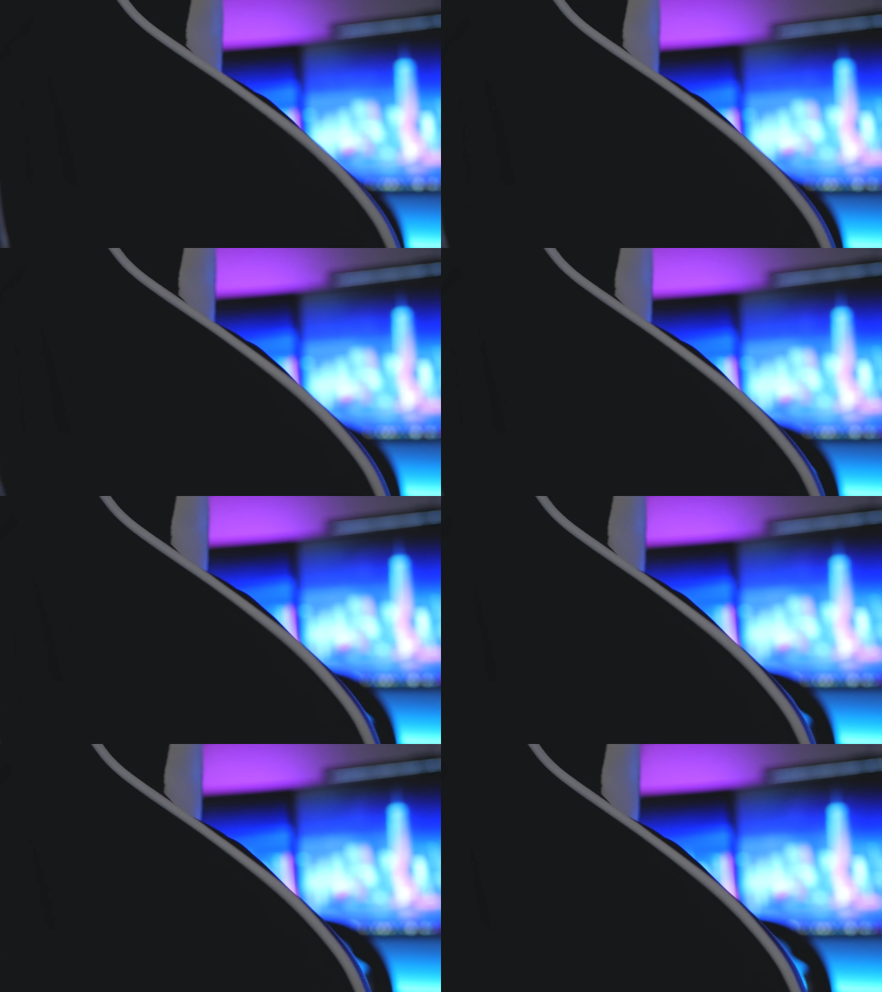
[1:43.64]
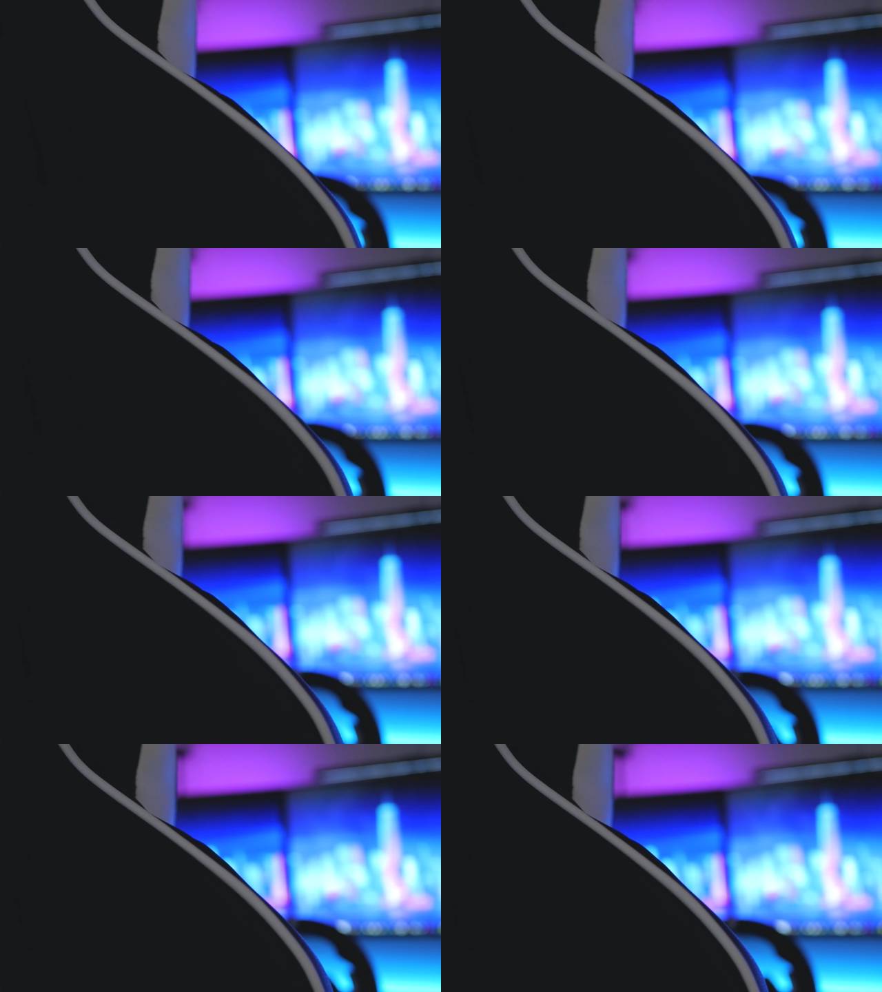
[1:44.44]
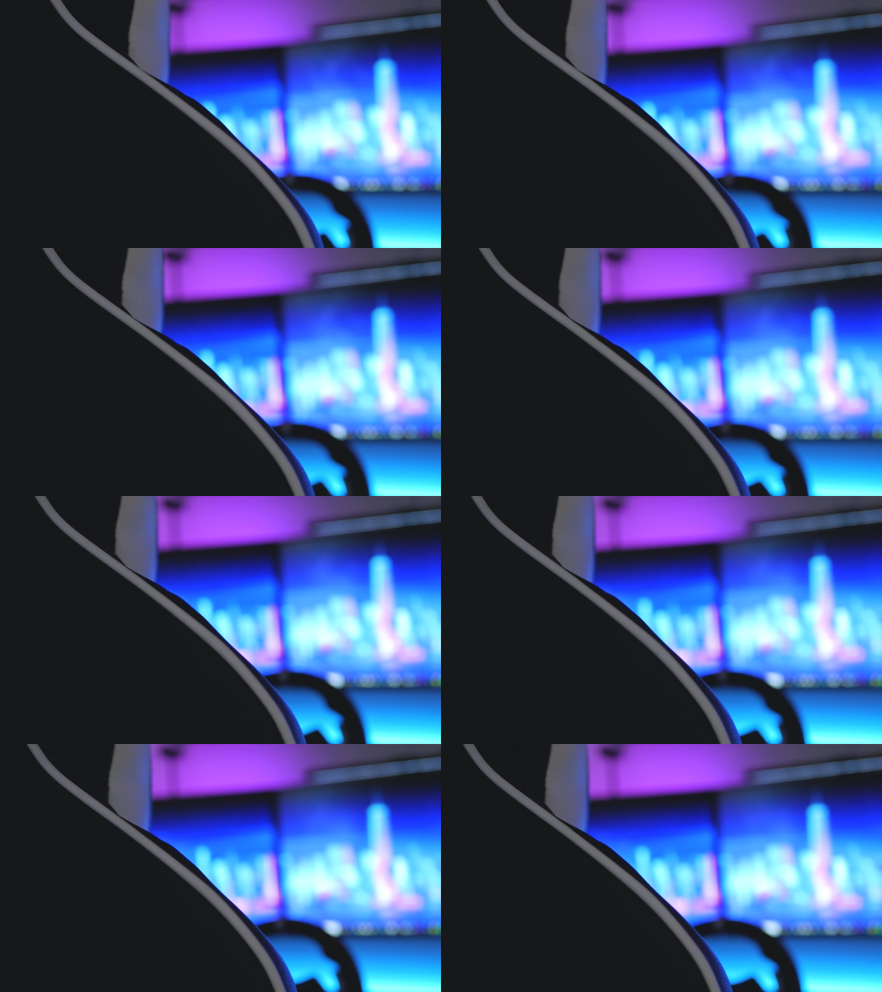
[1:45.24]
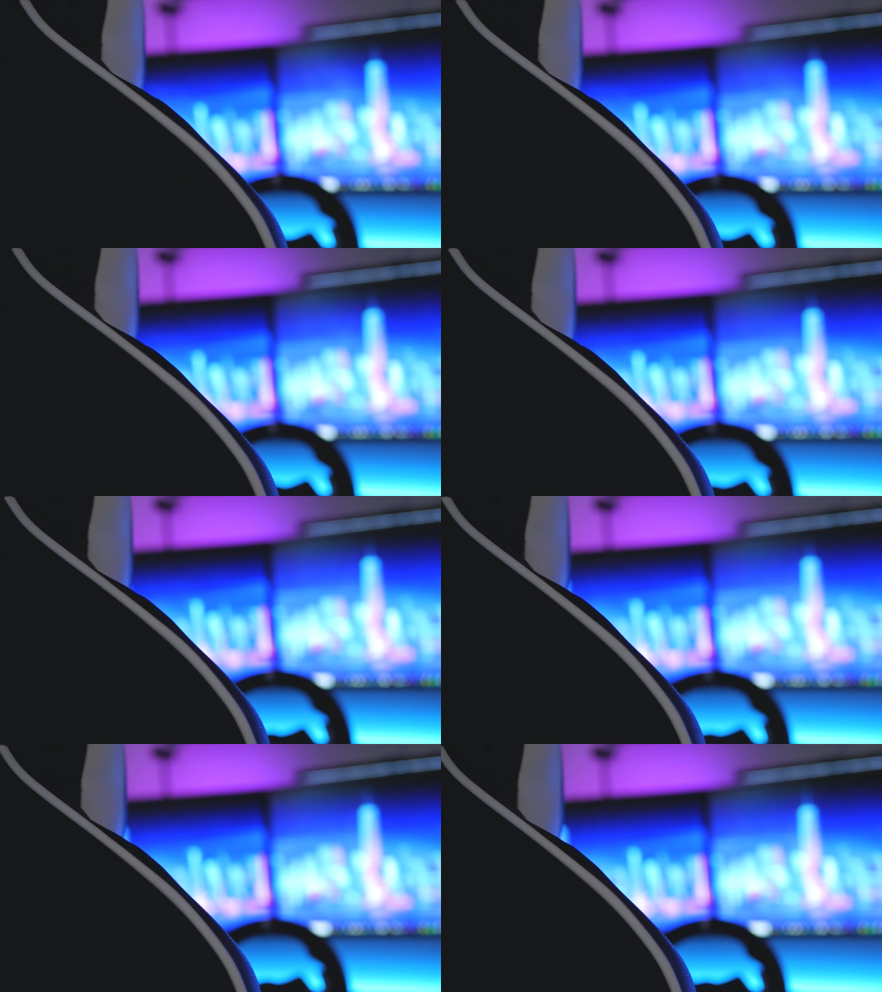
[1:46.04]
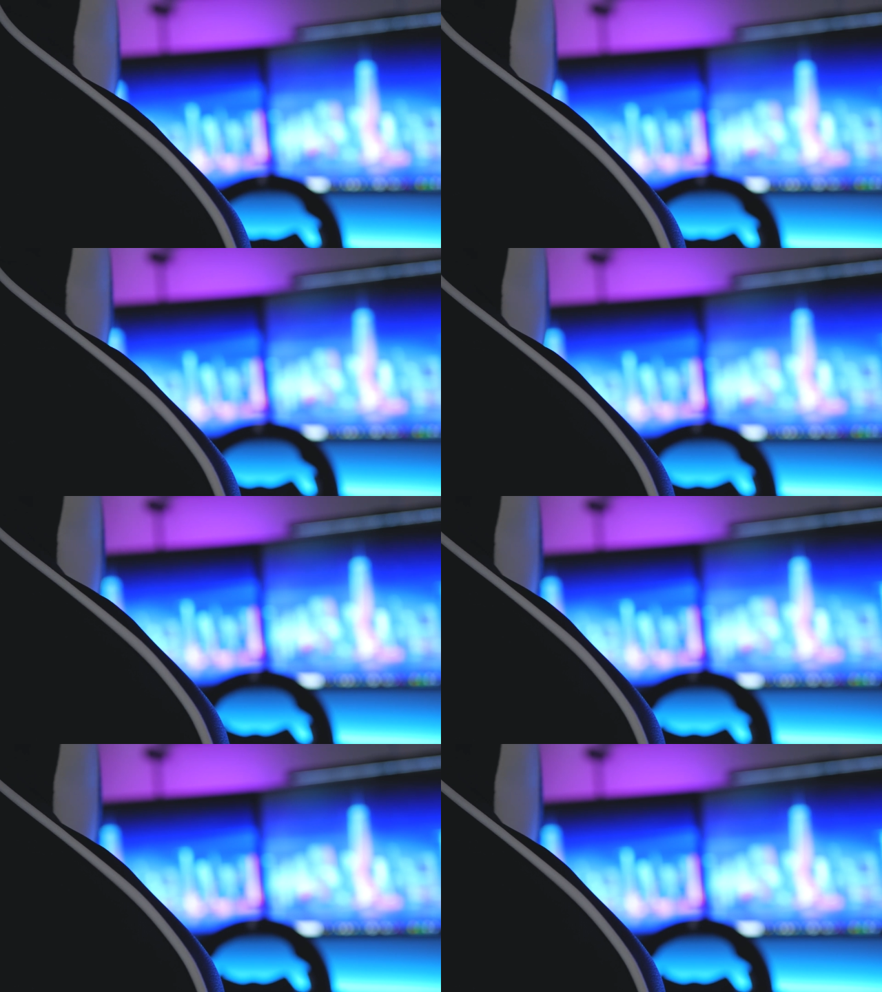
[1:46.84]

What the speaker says: (no speaker visible)